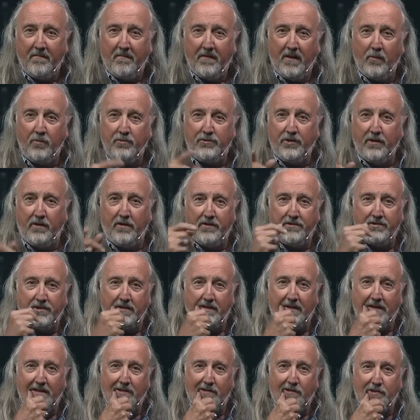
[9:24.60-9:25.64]
I want you to listen
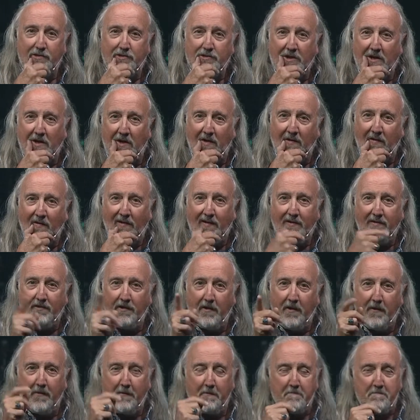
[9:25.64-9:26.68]
again to John and
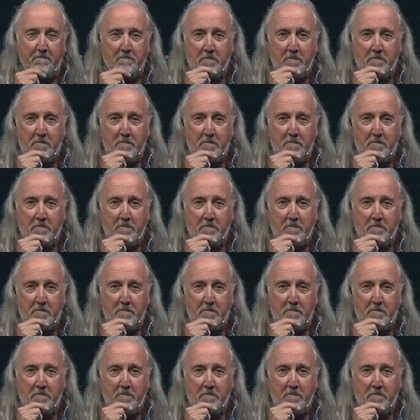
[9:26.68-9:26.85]
Donna.